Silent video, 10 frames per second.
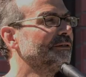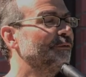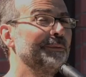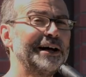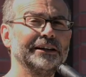
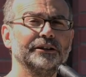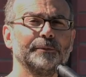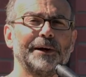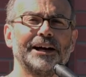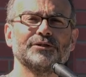We might
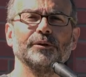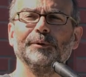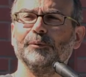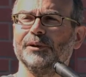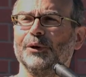look past what
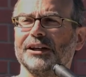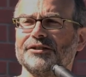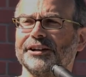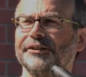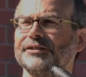we
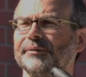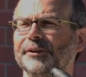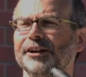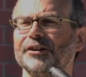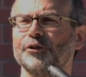consider to
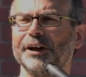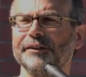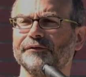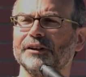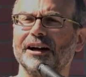be
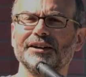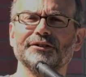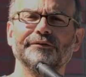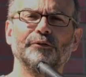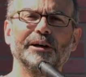great flaws
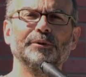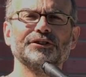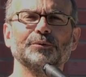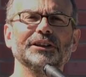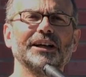and
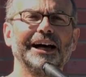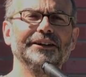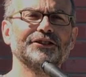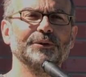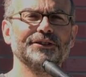foibles when
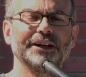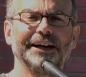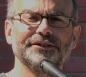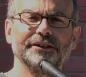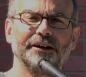kindness
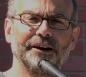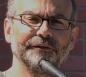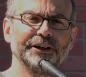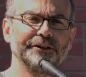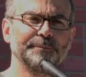resides in the heart of
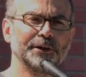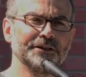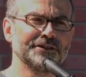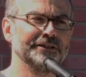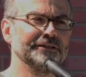another
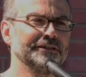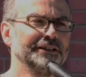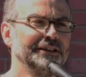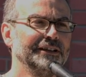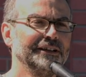person.
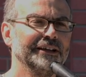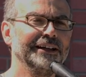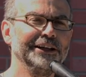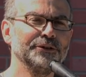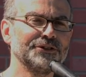
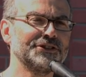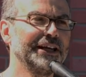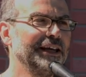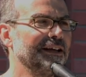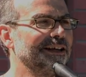And the old
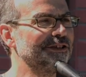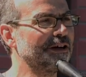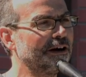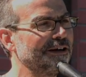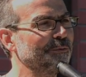saying, his
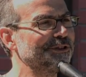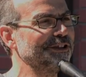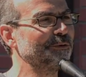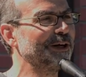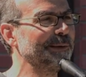heart was
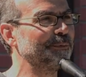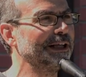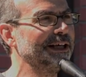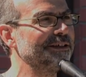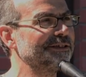in the right
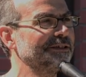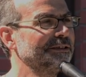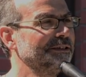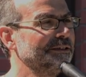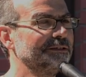place,
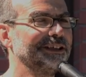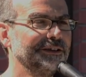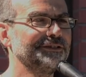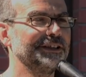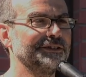
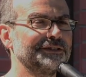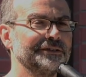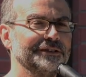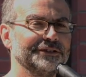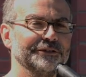tells
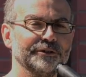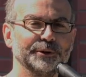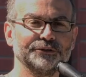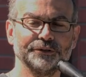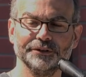us this
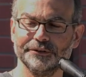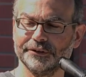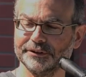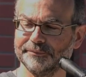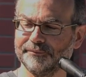noble truth.